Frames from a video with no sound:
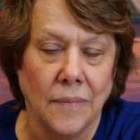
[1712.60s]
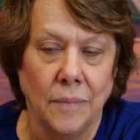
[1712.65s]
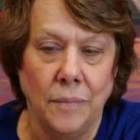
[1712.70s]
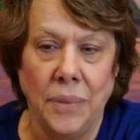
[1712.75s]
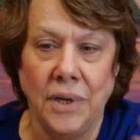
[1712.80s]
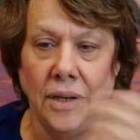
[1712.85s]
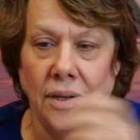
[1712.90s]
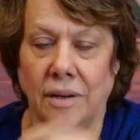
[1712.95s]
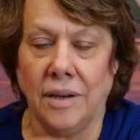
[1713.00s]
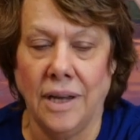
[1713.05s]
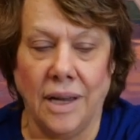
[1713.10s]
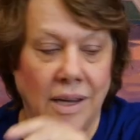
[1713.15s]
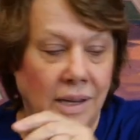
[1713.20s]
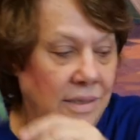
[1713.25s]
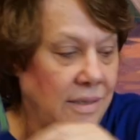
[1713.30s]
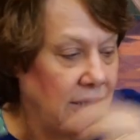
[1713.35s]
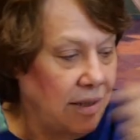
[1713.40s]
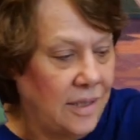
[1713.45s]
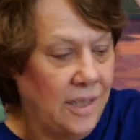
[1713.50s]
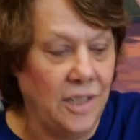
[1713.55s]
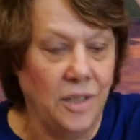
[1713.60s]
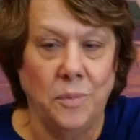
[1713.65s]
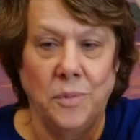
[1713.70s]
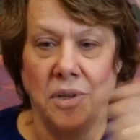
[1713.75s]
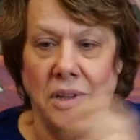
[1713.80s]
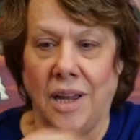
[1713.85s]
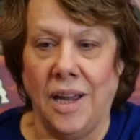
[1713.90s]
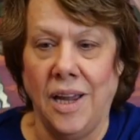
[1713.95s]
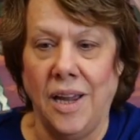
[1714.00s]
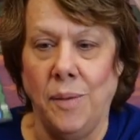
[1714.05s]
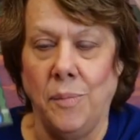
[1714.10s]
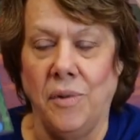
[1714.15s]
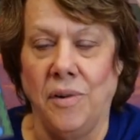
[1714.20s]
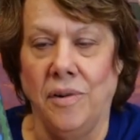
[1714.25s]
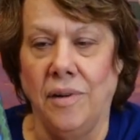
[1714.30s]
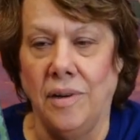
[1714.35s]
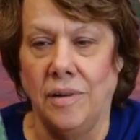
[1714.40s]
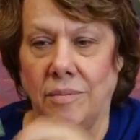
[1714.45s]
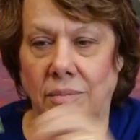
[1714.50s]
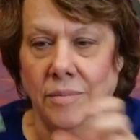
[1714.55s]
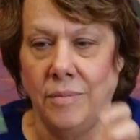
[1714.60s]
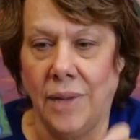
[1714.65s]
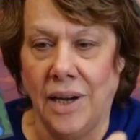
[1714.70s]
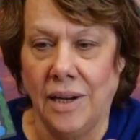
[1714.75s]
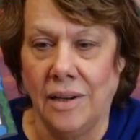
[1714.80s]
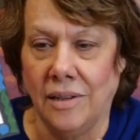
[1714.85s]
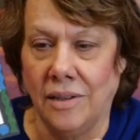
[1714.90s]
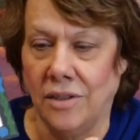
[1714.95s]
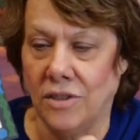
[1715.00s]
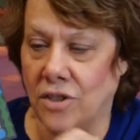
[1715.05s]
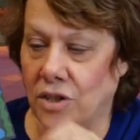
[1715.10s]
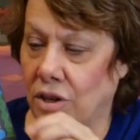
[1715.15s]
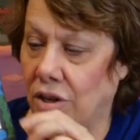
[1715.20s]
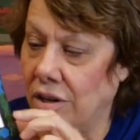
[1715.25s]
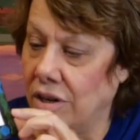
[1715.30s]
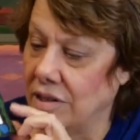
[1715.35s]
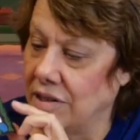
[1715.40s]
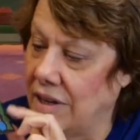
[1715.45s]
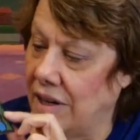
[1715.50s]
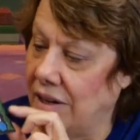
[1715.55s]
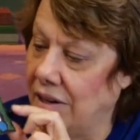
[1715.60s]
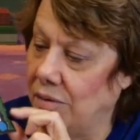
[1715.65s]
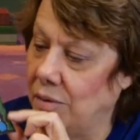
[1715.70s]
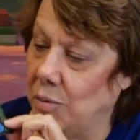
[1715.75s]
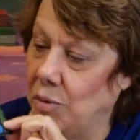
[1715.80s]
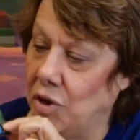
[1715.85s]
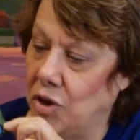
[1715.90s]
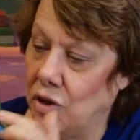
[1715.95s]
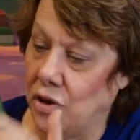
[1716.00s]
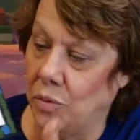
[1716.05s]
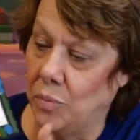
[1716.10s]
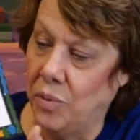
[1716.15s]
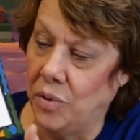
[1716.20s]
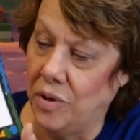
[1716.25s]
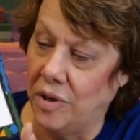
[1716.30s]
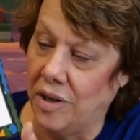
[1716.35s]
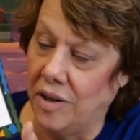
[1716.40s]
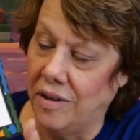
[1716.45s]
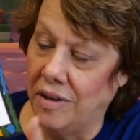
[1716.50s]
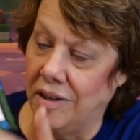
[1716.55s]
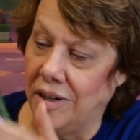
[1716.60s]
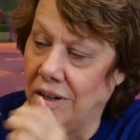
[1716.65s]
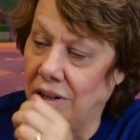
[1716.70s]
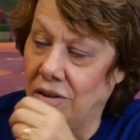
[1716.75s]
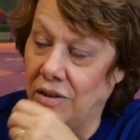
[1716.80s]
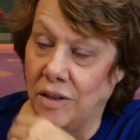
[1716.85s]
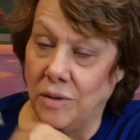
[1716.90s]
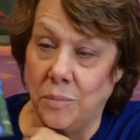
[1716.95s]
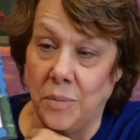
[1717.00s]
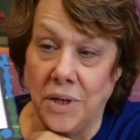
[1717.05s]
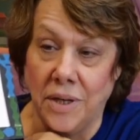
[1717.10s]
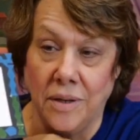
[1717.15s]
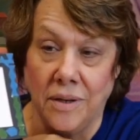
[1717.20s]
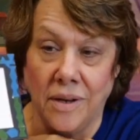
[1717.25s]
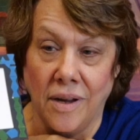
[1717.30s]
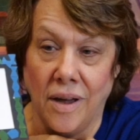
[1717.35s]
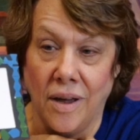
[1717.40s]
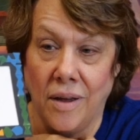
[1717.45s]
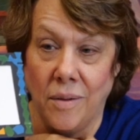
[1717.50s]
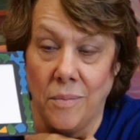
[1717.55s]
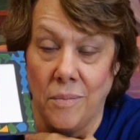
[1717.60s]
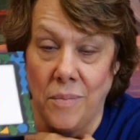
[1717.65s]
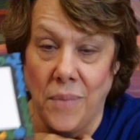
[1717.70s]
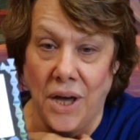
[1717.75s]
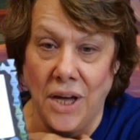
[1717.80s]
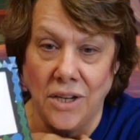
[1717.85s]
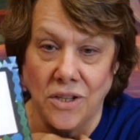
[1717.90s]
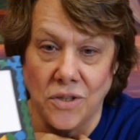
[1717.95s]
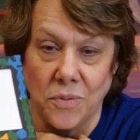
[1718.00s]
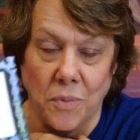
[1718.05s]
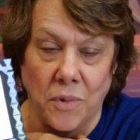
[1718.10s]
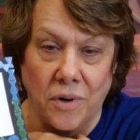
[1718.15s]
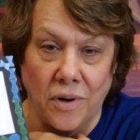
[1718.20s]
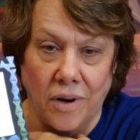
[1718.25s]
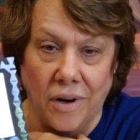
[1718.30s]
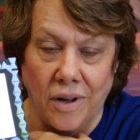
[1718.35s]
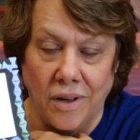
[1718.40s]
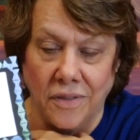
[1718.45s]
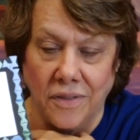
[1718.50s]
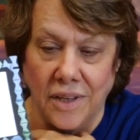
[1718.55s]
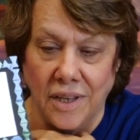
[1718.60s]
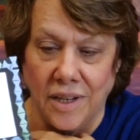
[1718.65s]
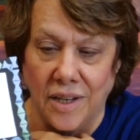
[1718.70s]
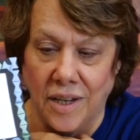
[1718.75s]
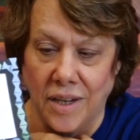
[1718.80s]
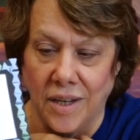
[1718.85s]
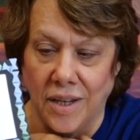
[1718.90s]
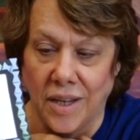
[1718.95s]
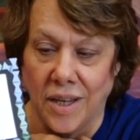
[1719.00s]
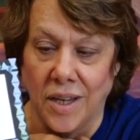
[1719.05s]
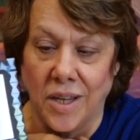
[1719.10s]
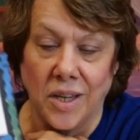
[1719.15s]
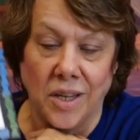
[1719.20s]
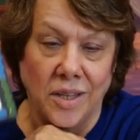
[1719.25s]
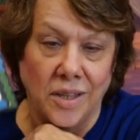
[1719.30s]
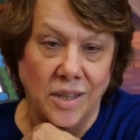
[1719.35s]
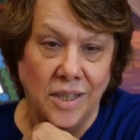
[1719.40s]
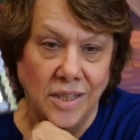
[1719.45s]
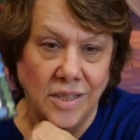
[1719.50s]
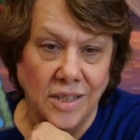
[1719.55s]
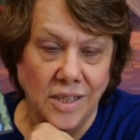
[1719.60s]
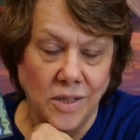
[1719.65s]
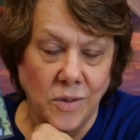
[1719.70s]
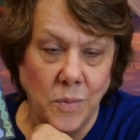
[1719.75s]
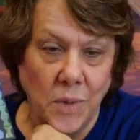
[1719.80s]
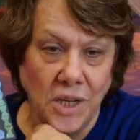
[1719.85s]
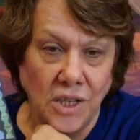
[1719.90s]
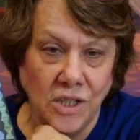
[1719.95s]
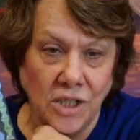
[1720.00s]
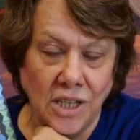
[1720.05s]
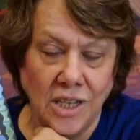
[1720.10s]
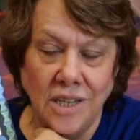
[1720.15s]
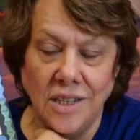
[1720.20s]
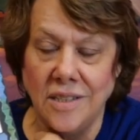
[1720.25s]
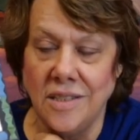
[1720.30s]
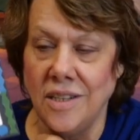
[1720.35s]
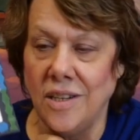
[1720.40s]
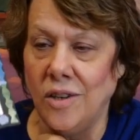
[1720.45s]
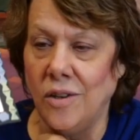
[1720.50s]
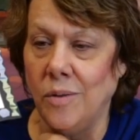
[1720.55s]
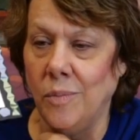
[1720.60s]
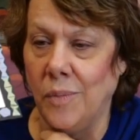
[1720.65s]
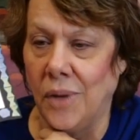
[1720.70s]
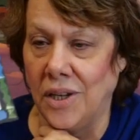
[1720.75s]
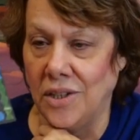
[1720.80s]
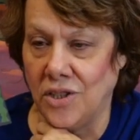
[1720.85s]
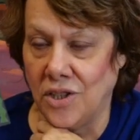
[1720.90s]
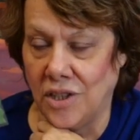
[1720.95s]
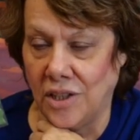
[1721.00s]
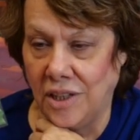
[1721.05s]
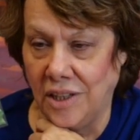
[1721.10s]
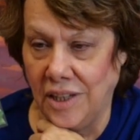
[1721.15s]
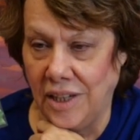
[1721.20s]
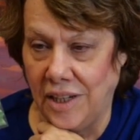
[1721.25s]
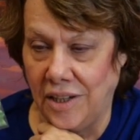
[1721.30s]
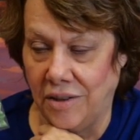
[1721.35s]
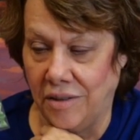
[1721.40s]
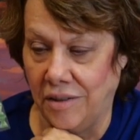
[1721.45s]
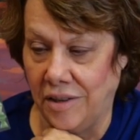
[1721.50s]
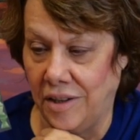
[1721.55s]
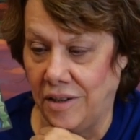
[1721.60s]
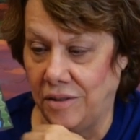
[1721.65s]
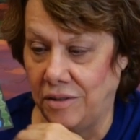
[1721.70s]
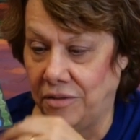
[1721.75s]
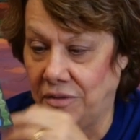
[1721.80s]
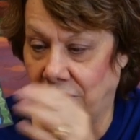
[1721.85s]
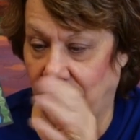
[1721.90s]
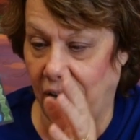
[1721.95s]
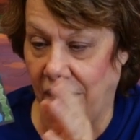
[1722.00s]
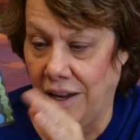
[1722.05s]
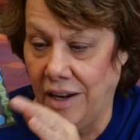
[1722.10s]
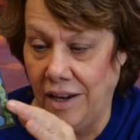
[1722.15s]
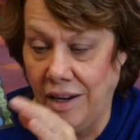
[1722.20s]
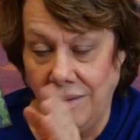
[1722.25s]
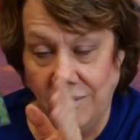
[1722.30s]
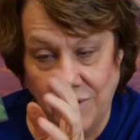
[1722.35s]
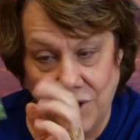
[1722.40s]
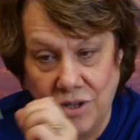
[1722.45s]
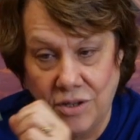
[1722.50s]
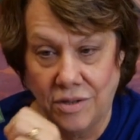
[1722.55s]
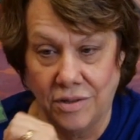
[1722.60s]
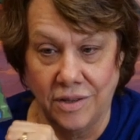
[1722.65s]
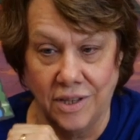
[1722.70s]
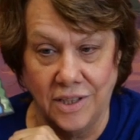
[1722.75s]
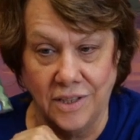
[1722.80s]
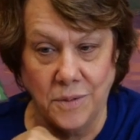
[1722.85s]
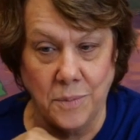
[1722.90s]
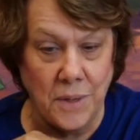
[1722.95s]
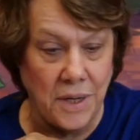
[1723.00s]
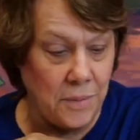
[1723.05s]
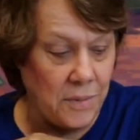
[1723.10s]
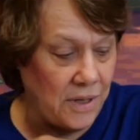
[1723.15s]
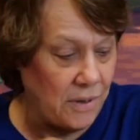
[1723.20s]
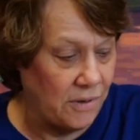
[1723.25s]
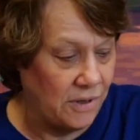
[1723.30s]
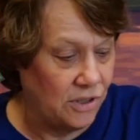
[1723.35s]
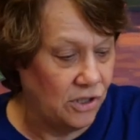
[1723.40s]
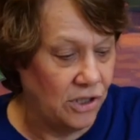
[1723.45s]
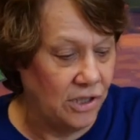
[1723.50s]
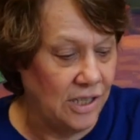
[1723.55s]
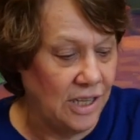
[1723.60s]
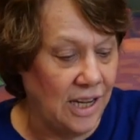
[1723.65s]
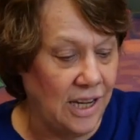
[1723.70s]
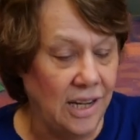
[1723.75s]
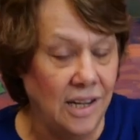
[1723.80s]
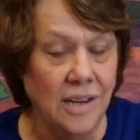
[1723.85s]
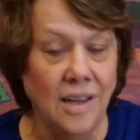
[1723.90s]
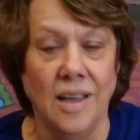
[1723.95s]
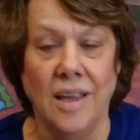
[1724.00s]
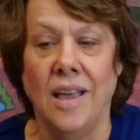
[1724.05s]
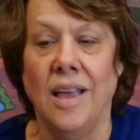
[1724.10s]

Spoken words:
pillowcase and hit them with a hammer and make little shards out of them, and you could put on here, and it'd be much more authentic. This is much easier, much cleaner, and on Friday, this may be what you need.